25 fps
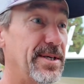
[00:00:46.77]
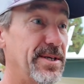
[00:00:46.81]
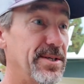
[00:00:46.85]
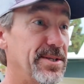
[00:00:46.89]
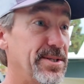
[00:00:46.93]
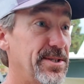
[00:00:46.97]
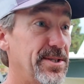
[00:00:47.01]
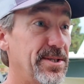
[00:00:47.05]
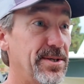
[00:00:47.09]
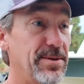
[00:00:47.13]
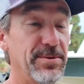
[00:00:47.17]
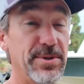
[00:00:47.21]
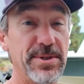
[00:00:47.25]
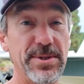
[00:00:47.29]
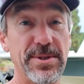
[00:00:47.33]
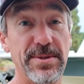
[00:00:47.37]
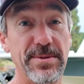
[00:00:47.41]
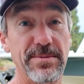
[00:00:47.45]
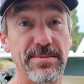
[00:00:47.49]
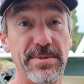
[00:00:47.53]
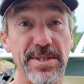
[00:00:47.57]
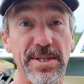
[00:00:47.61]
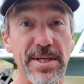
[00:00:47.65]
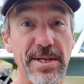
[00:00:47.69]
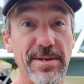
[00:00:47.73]
service
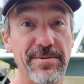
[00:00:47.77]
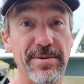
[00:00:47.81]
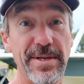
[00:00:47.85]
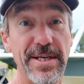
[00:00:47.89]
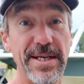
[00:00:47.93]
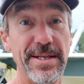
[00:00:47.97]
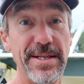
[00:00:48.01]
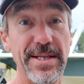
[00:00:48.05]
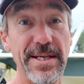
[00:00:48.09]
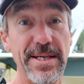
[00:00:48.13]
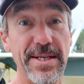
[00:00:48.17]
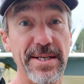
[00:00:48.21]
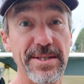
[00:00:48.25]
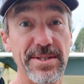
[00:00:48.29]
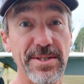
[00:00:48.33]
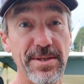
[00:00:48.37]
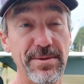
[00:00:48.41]
stuff like that,